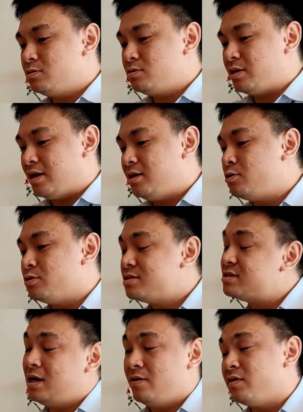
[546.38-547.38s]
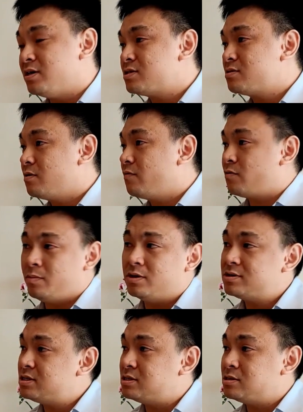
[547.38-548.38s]
that he could save us from our
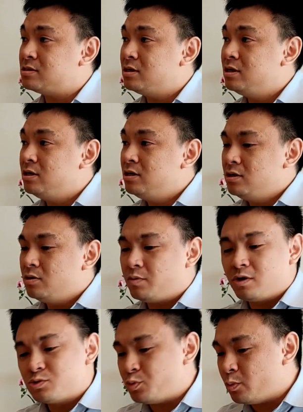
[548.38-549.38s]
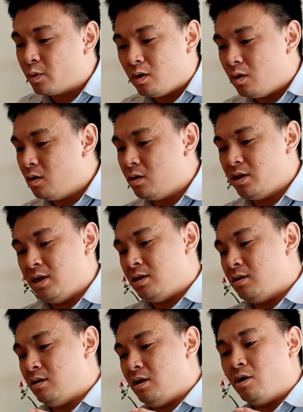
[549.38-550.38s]
sin, because we were all in a